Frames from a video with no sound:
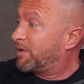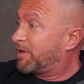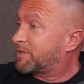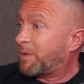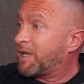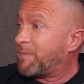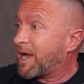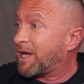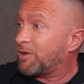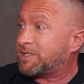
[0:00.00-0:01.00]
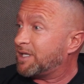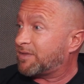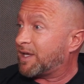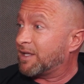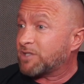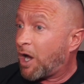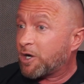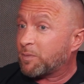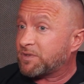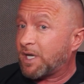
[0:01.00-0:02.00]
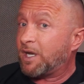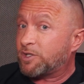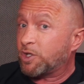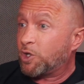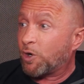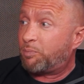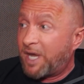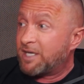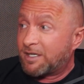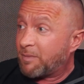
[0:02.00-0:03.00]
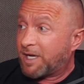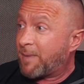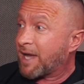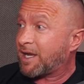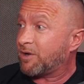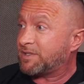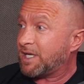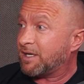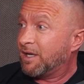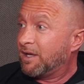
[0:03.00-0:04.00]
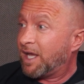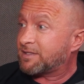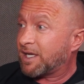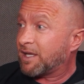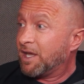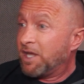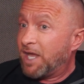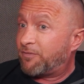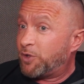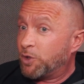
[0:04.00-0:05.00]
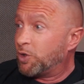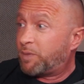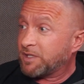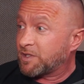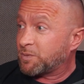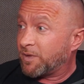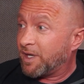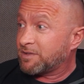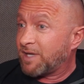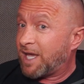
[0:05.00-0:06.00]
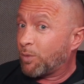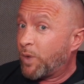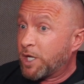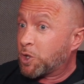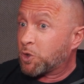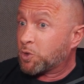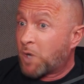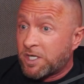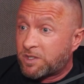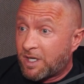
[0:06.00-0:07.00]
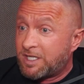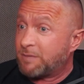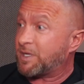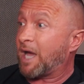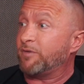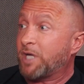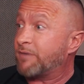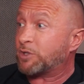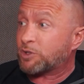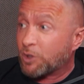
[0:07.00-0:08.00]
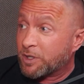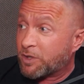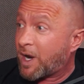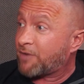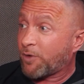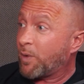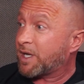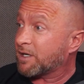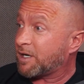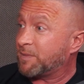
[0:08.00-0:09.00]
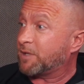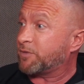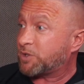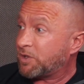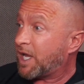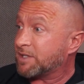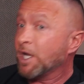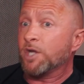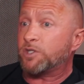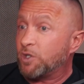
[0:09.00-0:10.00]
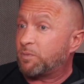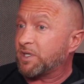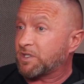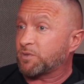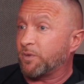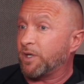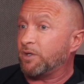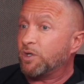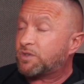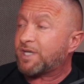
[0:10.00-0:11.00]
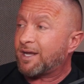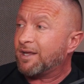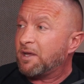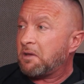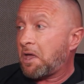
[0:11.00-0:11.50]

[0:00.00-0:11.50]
this money back guarantee thing. It's 100%. It's your opinion money back guarantee. It's like if you do business with us and we crushed a deep dive, you gave us 30 grand for a weekend to come in there for 2 days to do business with you, and you said,